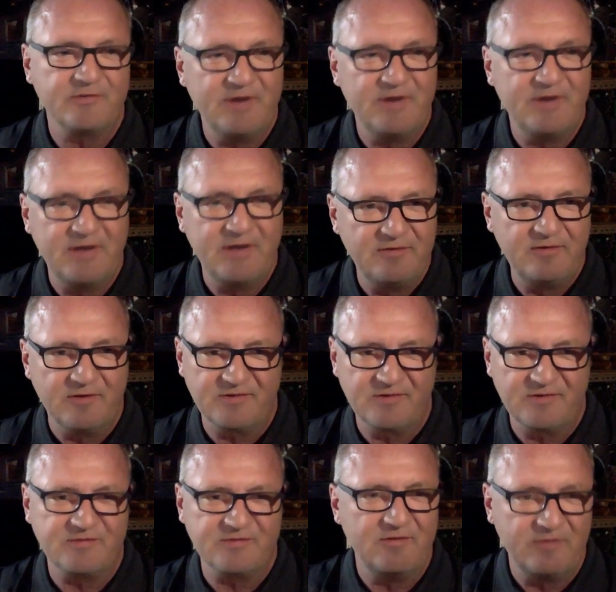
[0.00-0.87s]
Street,
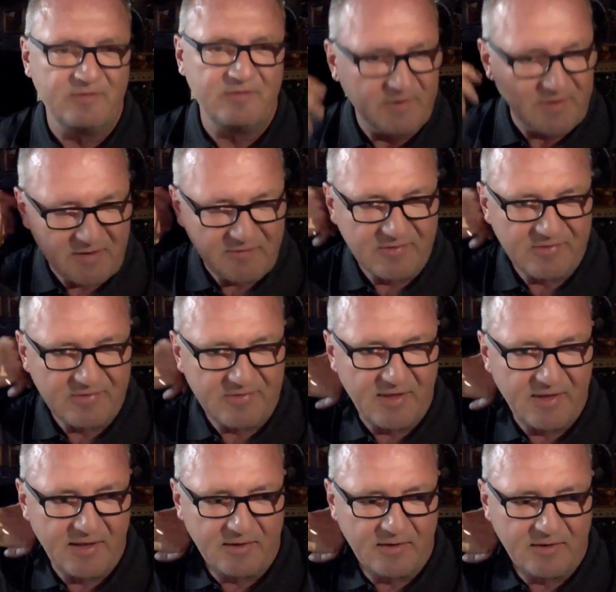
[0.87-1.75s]
you know, Street View kind
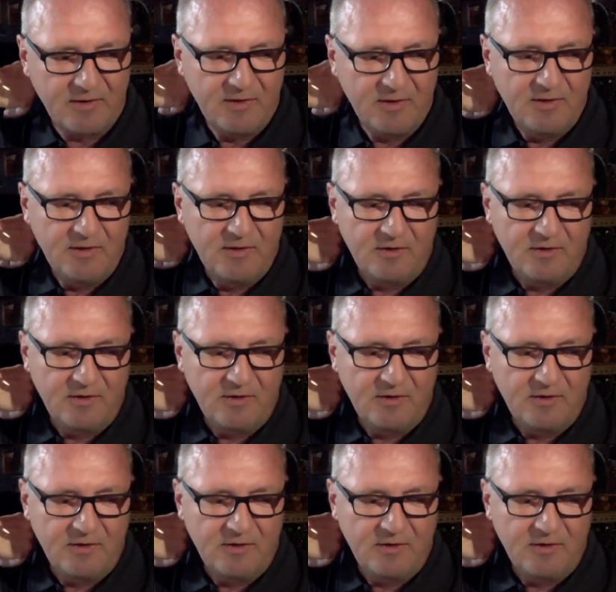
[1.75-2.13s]
of thing, and